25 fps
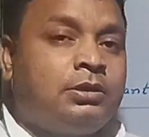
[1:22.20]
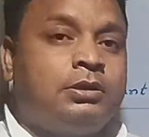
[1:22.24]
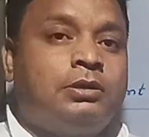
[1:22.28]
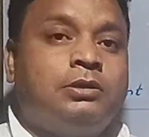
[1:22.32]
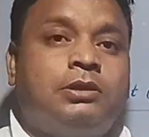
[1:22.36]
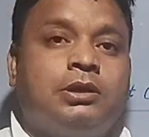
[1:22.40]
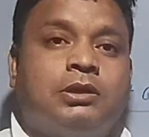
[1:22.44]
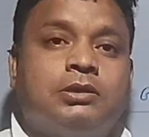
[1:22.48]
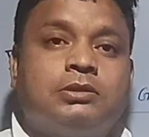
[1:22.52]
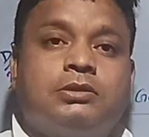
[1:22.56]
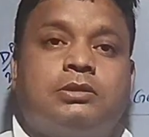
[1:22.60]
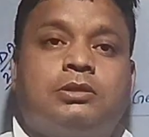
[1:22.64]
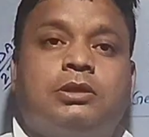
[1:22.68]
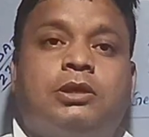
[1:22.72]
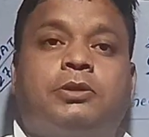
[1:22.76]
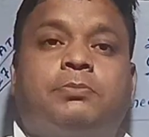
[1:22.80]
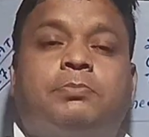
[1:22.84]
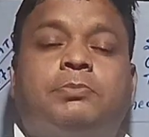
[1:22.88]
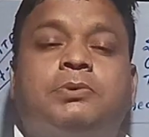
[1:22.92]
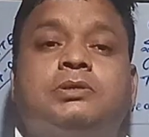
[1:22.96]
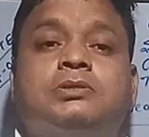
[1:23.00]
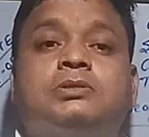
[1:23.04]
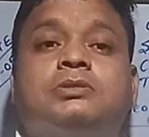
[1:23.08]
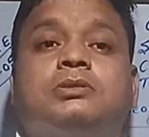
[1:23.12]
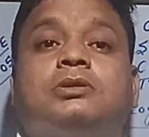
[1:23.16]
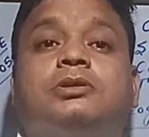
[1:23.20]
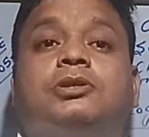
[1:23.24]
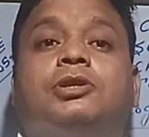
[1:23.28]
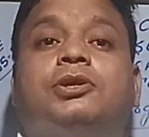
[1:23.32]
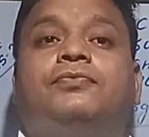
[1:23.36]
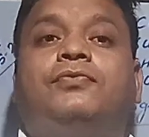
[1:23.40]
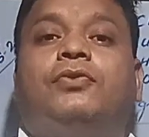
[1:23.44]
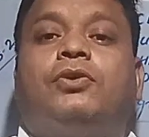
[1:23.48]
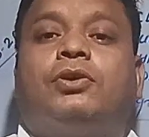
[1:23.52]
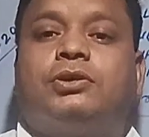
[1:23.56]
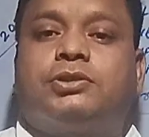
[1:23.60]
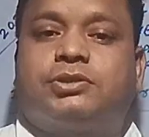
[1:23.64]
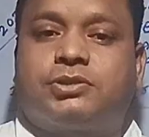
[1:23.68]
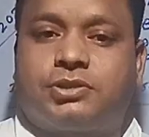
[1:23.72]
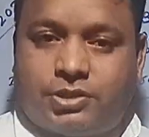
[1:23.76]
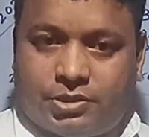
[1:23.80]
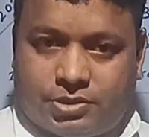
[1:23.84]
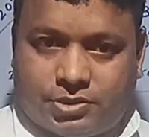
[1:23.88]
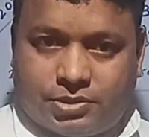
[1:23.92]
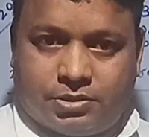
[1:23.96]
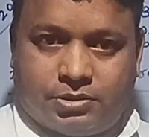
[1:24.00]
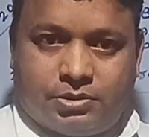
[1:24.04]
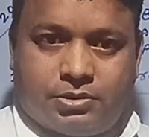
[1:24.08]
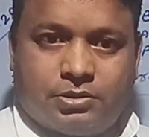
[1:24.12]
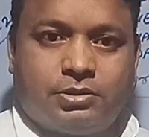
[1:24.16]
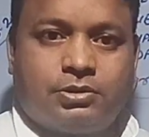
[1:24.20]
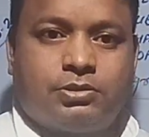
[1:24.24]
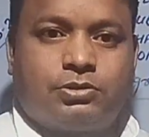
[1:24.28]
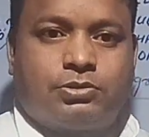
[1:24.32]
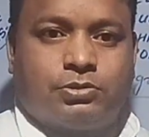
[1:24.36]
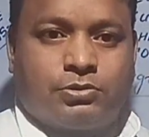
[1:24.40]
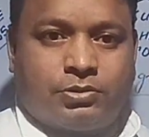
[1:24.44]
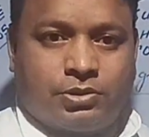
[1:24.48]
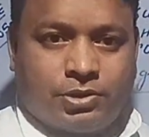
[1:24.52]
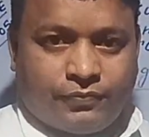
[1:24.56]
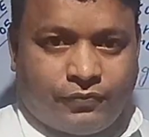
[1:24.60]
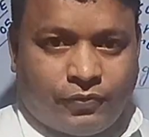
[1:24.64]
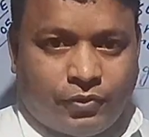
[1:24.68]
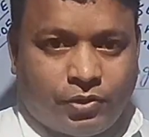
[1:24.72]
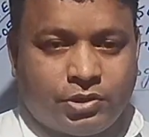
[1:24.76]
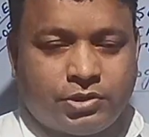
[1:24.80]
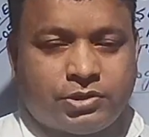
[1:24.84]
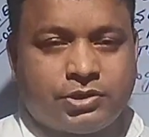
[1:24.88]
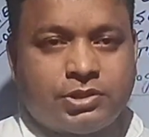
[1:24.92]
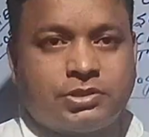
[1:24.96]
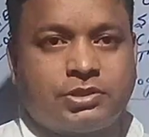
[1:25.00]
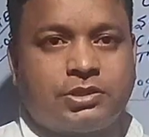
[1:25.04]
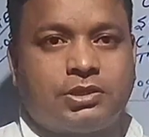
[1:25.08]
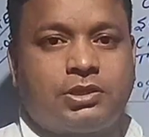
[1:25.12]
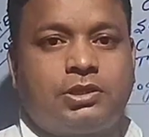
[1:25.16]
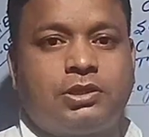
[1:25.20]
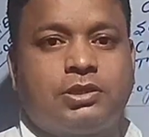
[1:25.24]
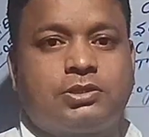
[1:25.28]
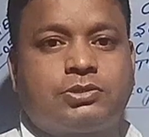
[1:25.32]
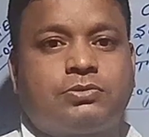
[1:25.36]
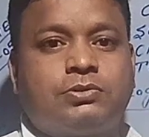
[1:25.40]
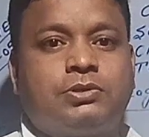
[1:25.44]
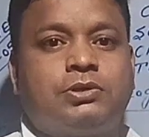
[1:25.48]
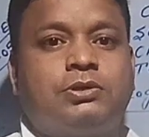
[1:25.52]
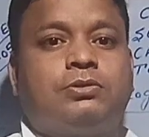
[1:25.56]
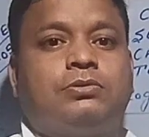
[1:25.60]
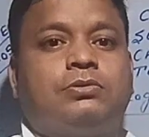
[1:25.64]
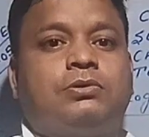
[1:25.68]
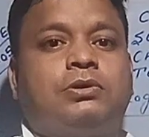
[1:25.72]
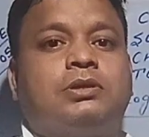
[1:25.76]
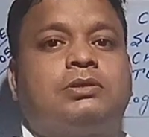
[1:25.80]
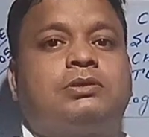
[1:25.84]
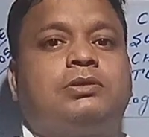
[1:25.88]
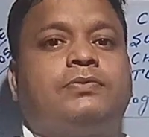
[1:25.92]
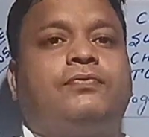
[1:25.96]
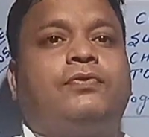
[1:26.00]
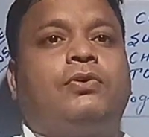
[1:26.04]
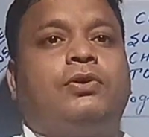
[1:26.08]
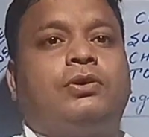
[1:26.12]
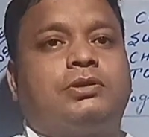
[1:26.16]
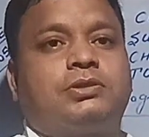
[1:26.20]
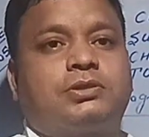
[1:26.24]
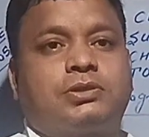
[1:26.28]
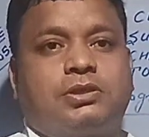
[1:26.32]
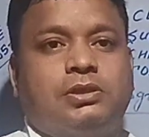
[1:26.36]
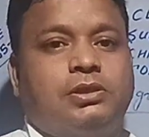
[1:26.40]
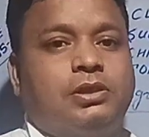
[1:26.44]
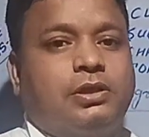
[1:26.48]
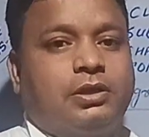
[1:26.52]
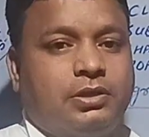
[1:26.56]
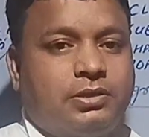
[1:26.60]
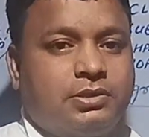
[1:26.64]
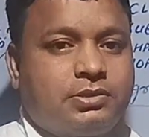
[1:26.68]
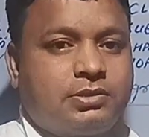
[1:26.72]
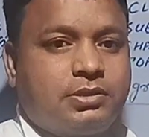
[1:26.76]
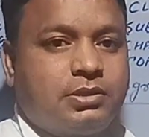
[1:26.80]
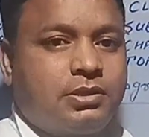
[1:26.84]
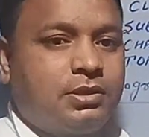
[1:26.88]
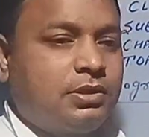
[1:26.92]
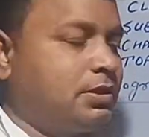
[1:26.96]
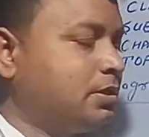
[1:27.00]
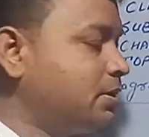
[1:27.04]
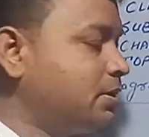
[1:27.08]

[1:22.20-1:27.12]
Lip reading: it means deforestation. So deforestation is also known as the forest clearance.